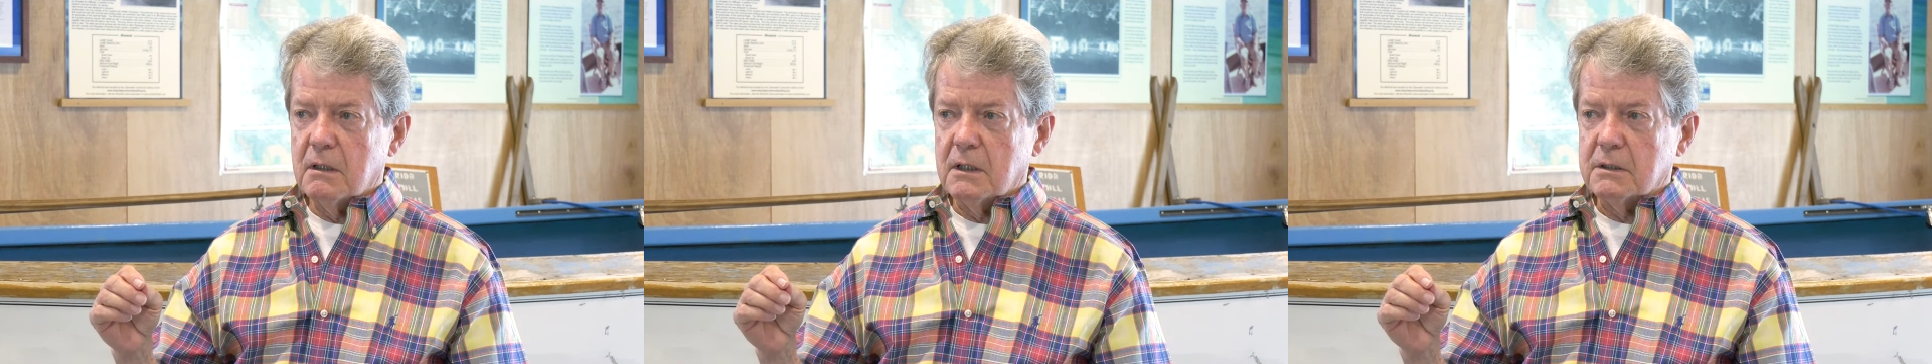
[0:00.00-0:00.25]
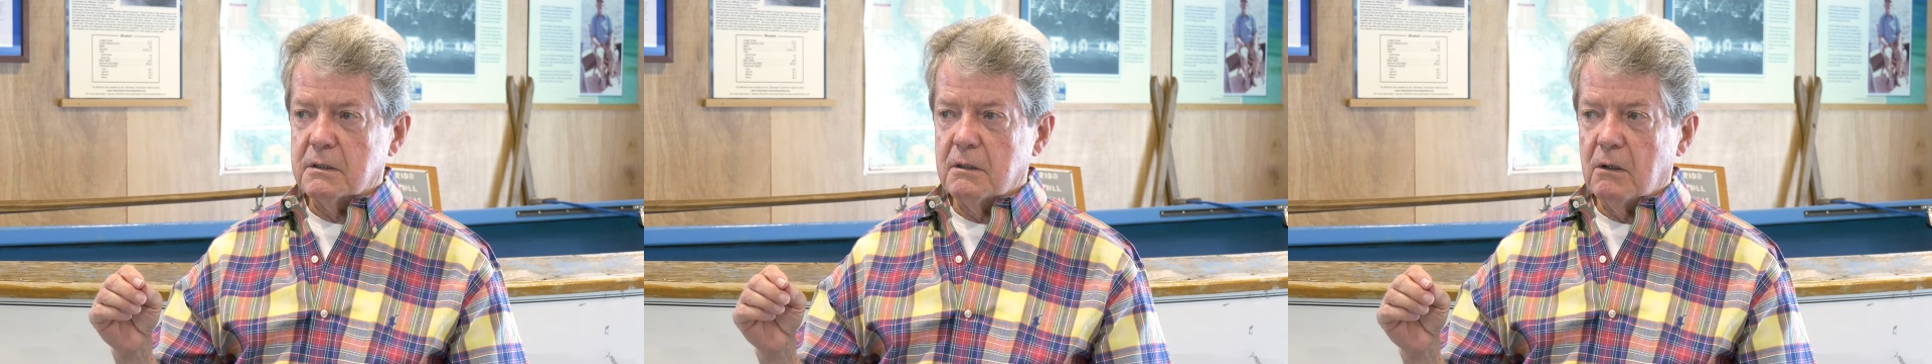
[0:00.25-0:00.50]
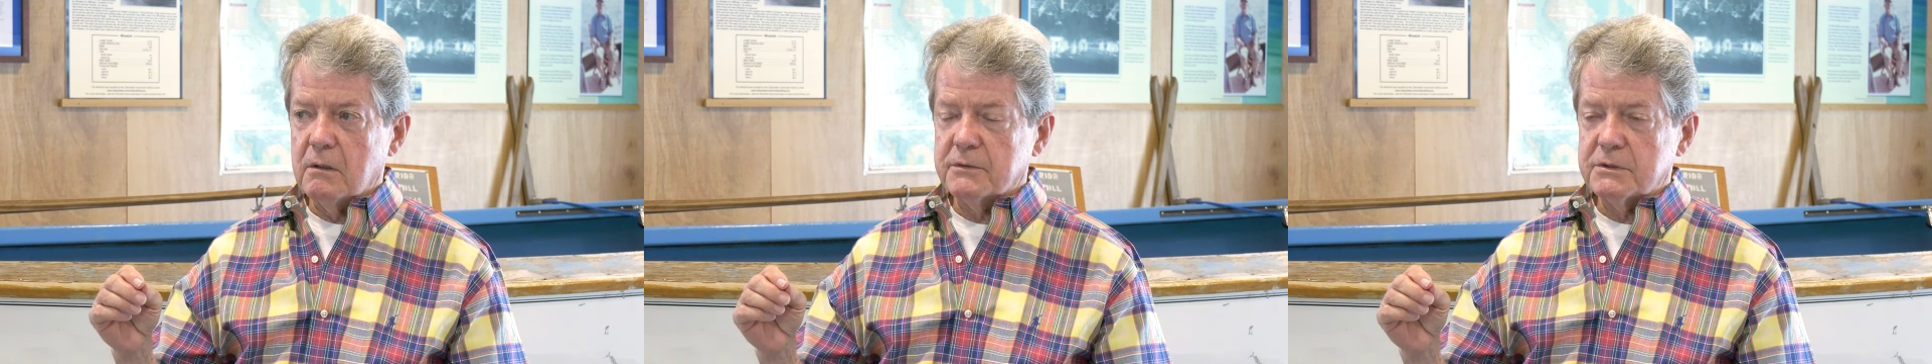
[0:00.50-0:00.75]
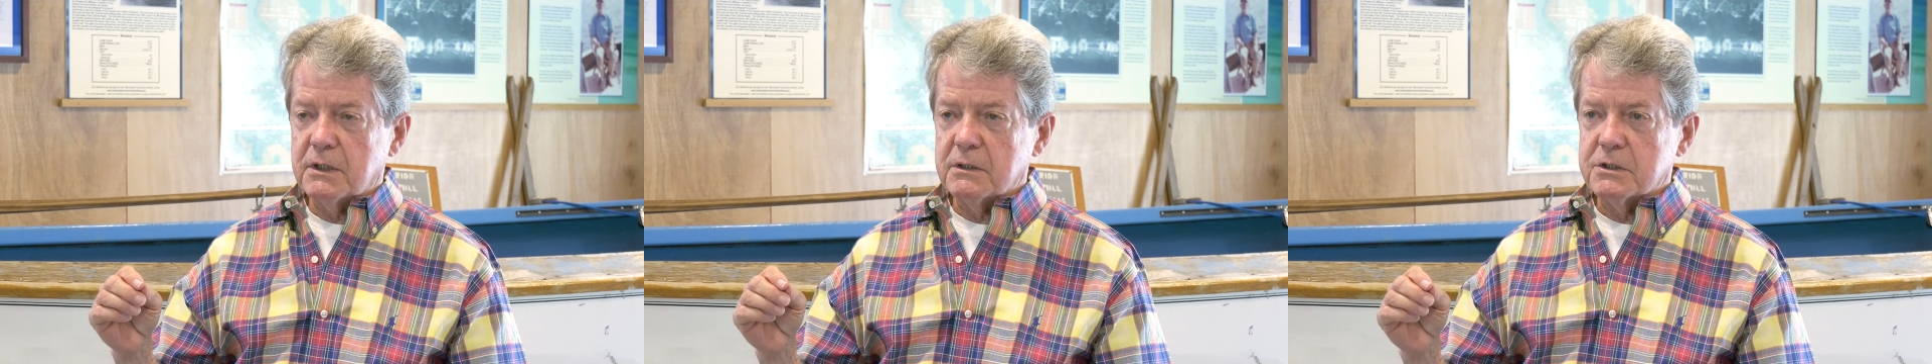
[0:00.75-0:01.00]
it all
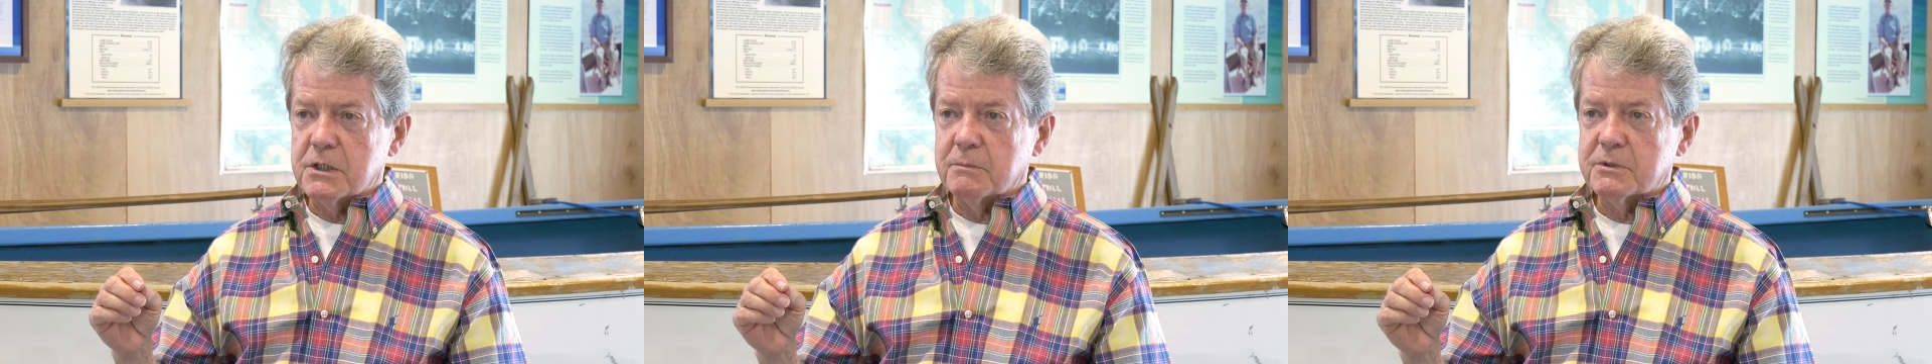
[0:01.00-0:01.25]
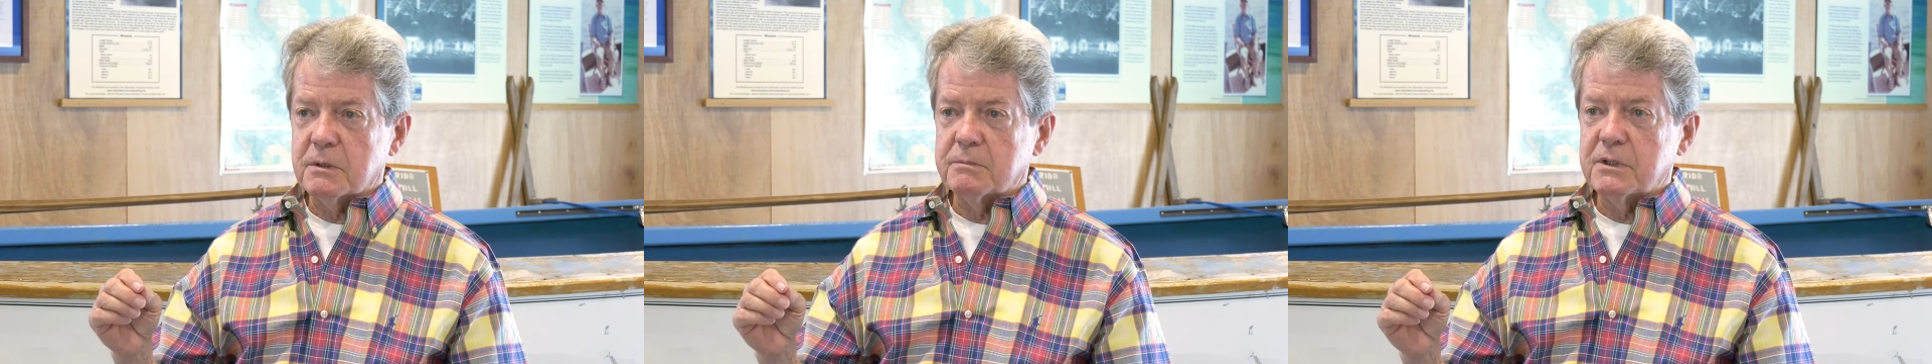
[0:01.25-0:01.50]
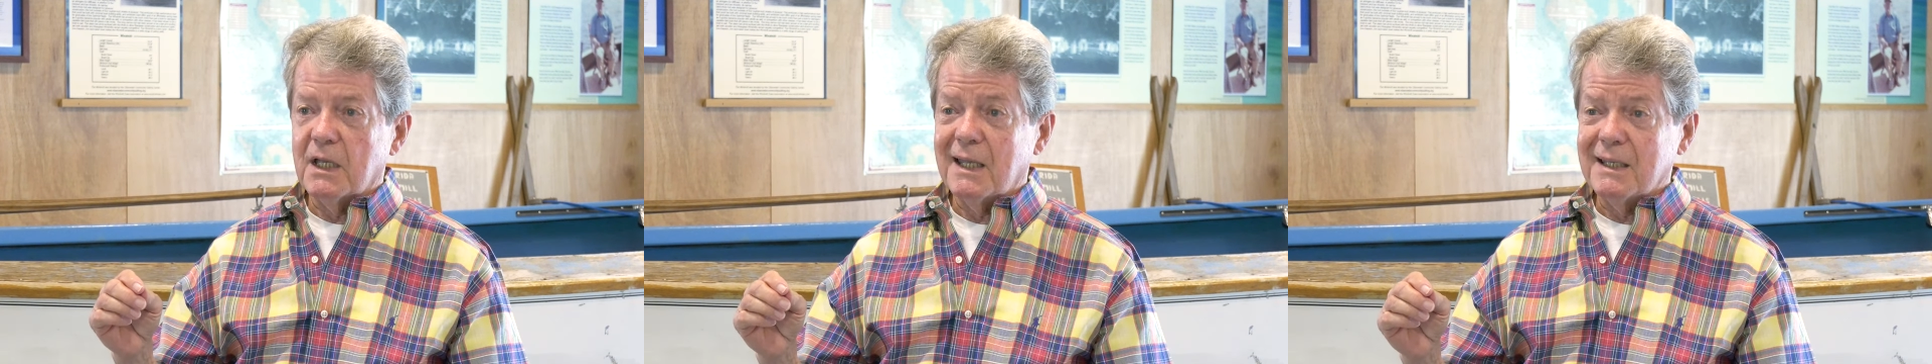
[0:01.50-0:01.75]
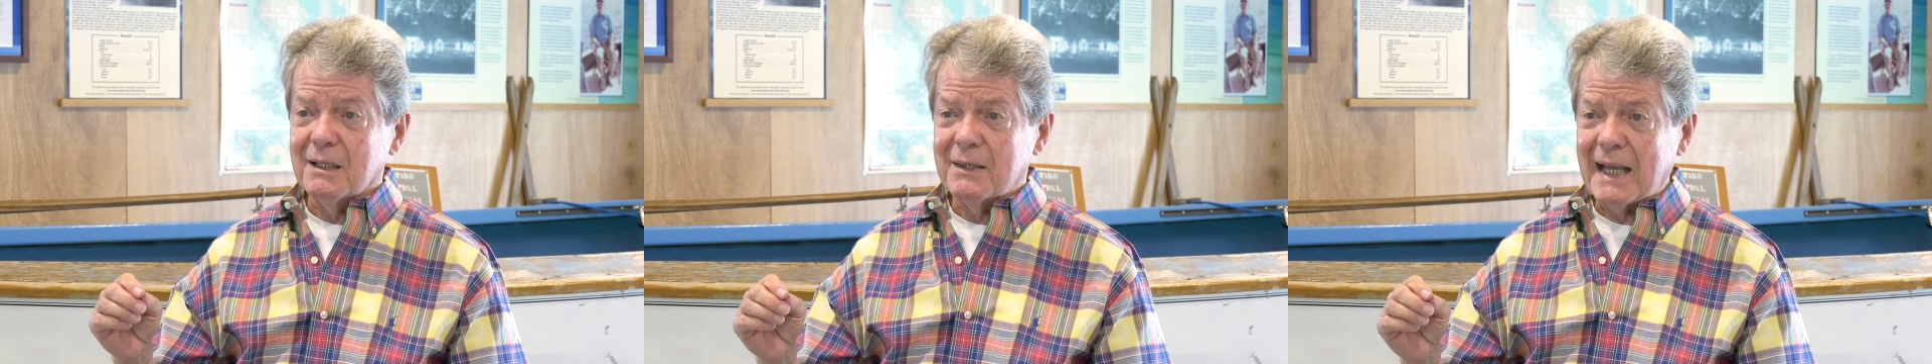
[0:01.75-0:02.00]
of a sudden jumps up
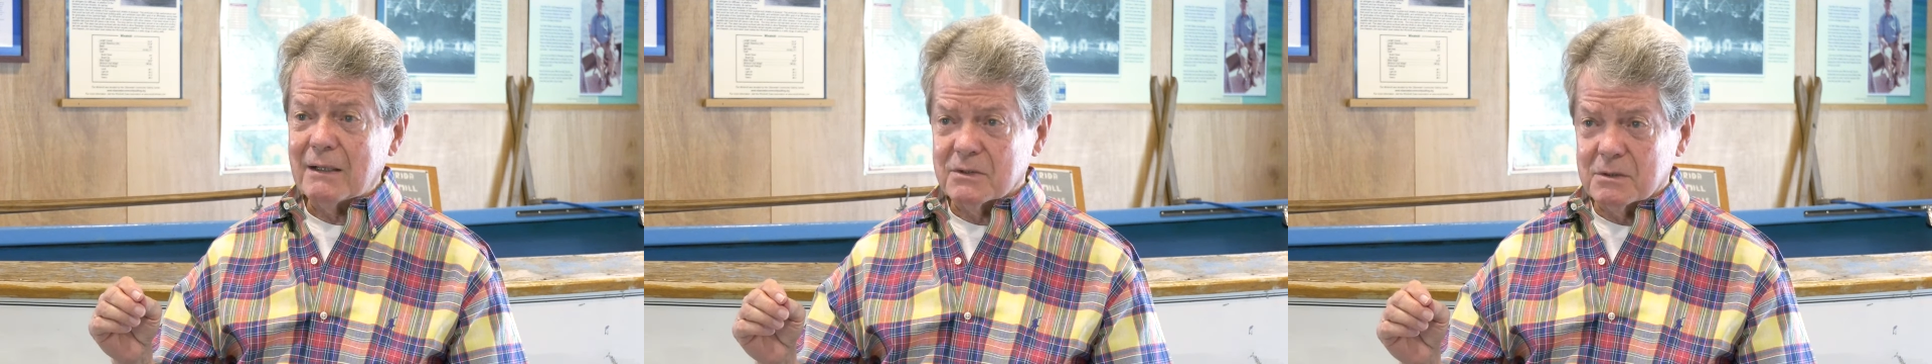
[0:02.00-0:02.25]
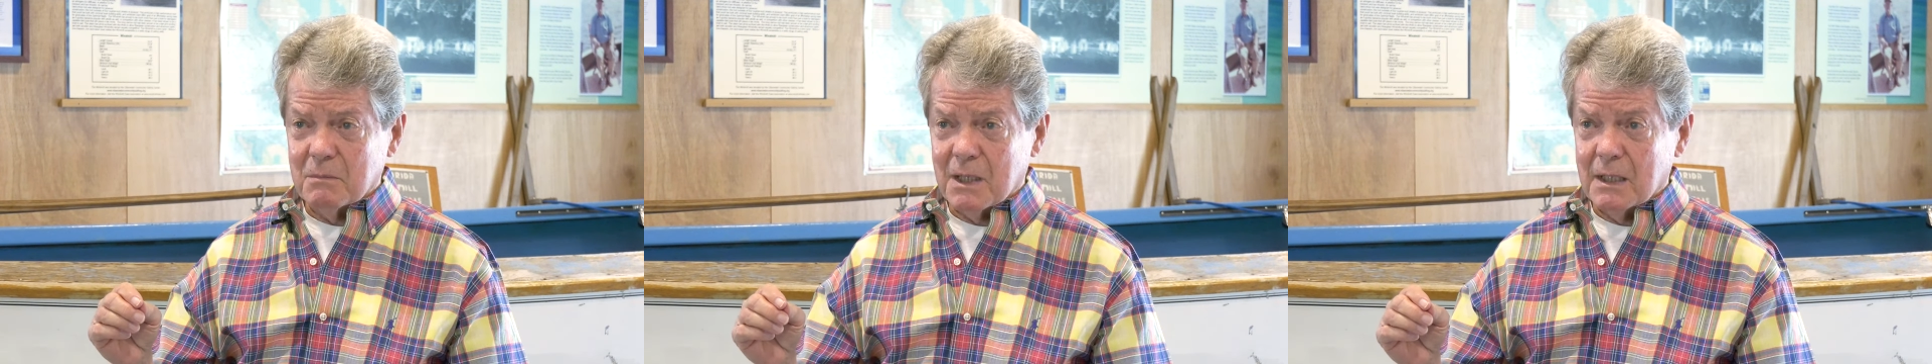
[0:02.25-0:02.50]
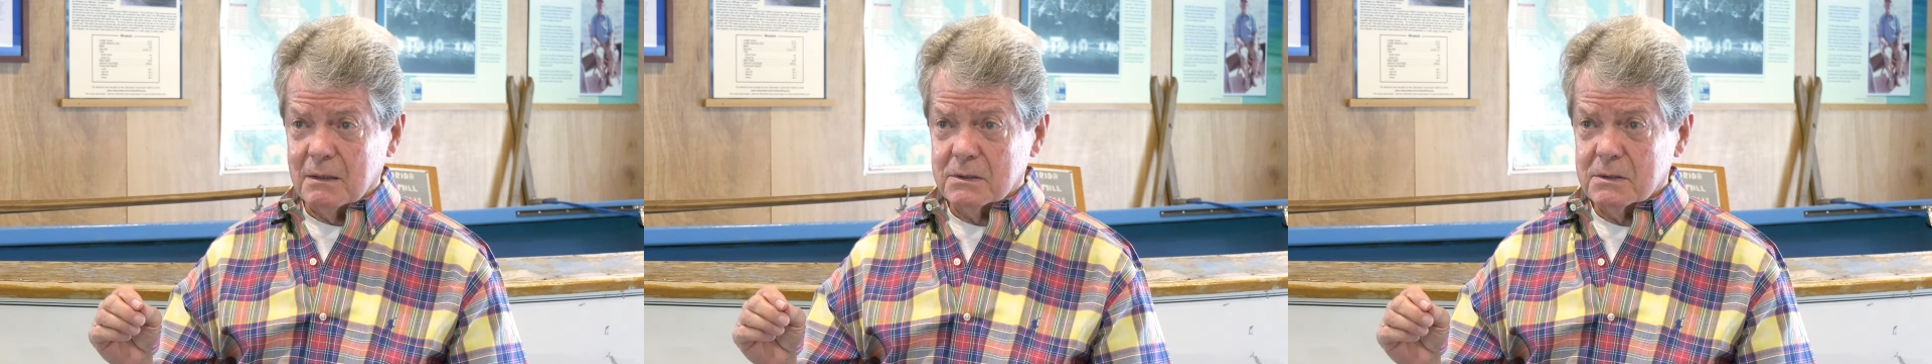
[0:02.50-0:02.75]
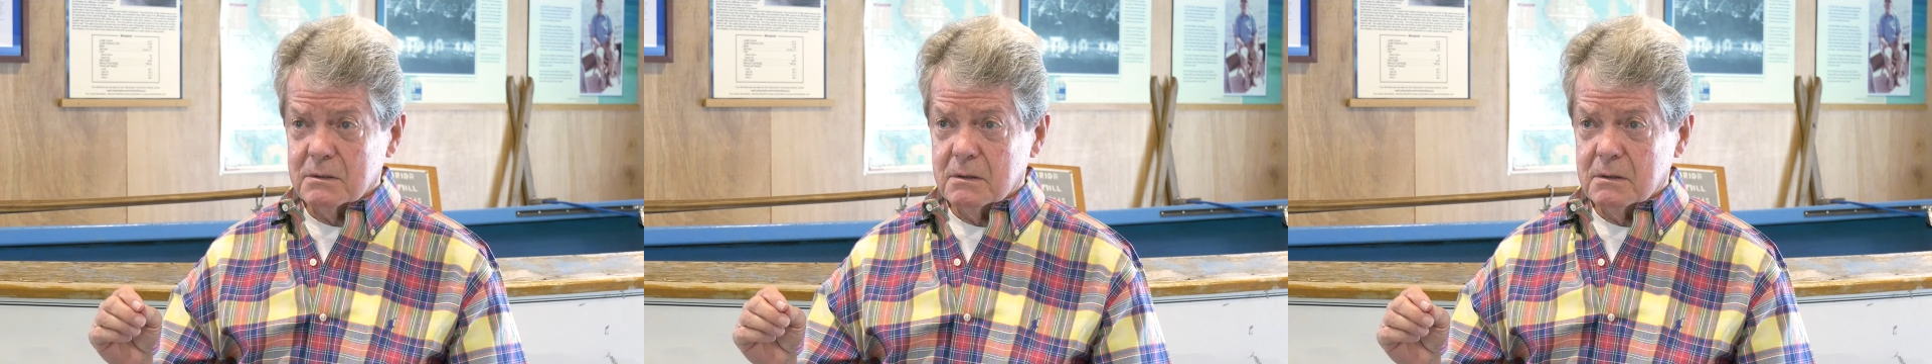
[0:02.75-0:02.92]
to 8,000 miles.